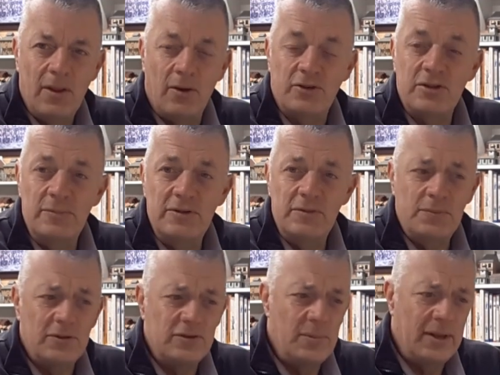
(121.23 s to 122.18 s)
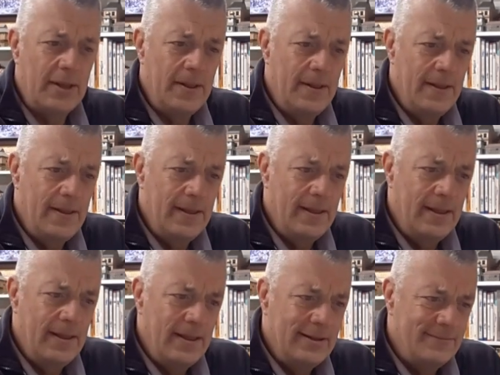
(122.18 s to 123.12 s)
Ottomans possibly.
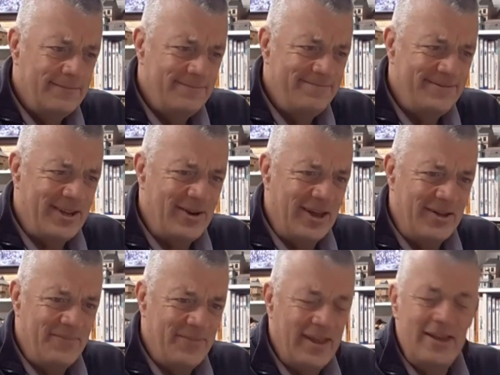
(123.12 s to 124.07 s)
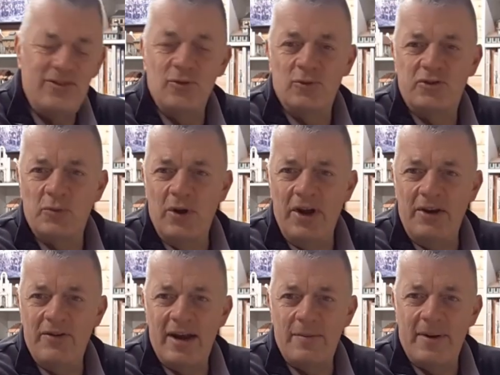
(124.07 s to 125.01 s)
Don't know. It's all swirling
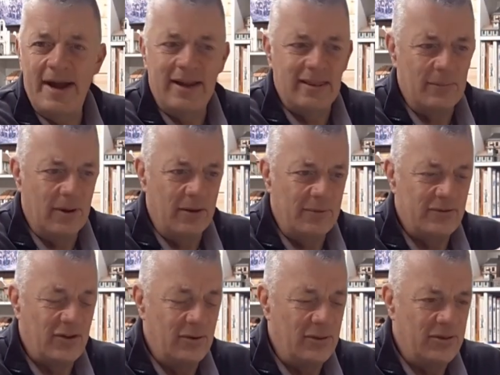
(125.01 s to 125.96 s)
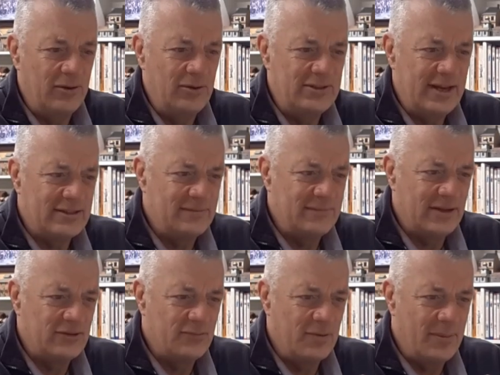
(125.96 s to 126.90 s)
around in my head at the moment, so enthusiasm
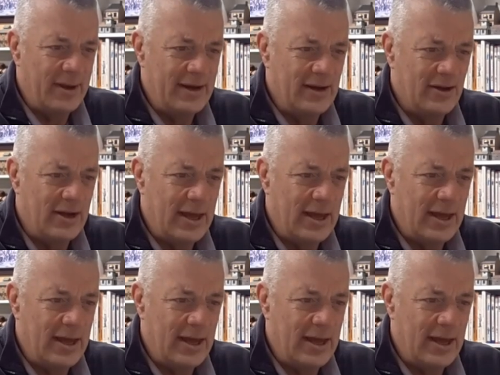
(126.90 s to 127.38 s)
does remain